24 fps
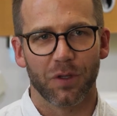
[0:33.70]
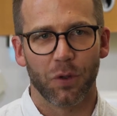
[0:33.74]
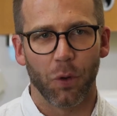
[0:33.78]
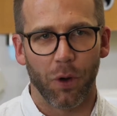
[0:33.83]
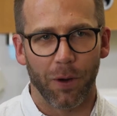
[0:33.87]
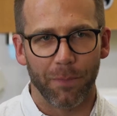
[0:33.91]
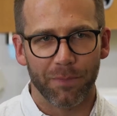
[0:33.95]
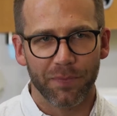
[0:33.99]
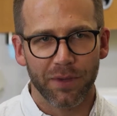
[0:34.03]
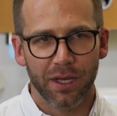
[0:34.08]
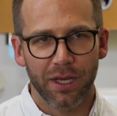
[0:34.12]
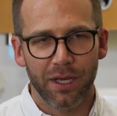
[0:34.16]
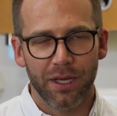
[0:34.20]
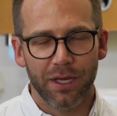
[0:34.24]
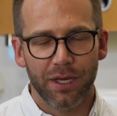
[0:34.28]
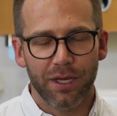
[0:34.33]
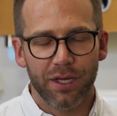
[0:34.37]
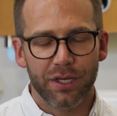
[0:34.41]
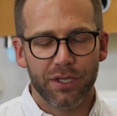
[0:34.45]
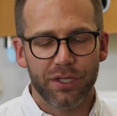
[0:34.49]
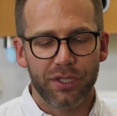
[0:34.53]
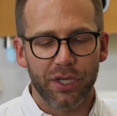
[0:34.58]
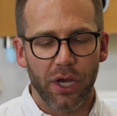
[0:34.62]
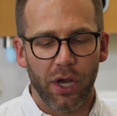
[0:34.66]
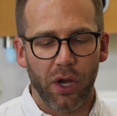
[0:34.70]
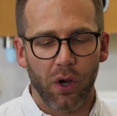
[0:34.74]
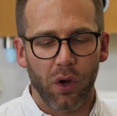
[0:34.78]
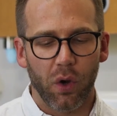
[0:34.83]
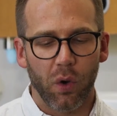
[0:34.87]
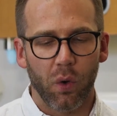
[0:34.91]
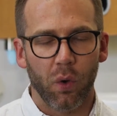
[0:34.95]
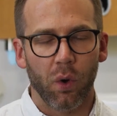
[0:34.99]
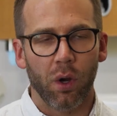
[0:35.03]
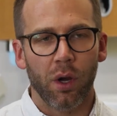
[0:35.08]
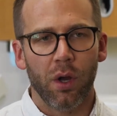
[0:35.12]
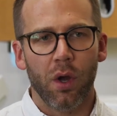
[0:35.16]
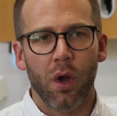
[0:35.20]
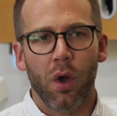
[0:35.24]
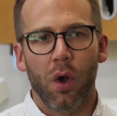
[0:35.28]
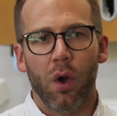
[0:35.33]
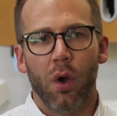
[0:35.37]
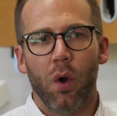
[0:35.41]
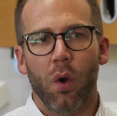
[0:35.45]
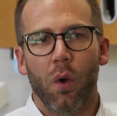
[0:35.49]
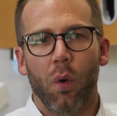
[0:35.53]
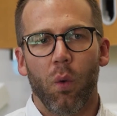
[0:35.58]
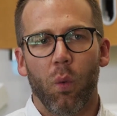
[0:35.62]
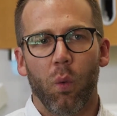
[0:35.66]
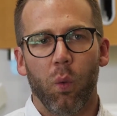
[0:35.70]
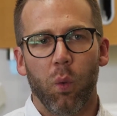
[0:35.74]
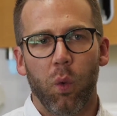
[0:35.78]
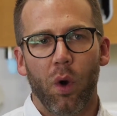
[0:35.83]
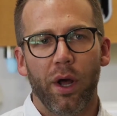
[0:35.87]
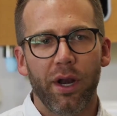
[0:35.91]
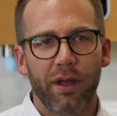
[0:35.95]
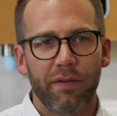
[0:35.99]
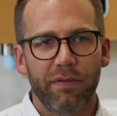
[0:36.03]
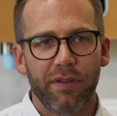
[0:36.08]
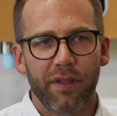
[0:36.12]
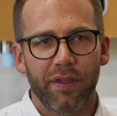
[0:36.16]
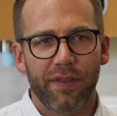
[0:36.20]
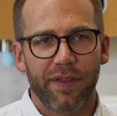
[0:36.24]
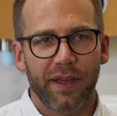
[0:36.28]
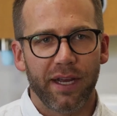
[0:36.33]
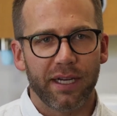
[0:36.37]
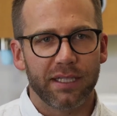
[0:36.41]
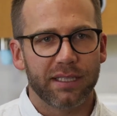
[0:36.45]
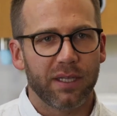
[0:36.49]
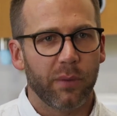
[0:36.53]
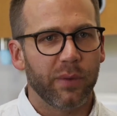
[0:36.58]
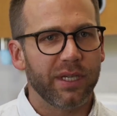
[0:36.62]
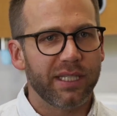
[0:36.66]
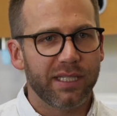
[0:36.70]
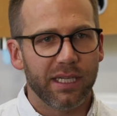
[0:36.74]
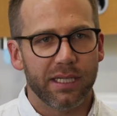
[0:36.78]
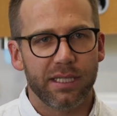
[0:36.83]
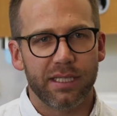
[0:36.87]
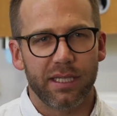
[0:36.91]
Cool. So one of the things that we did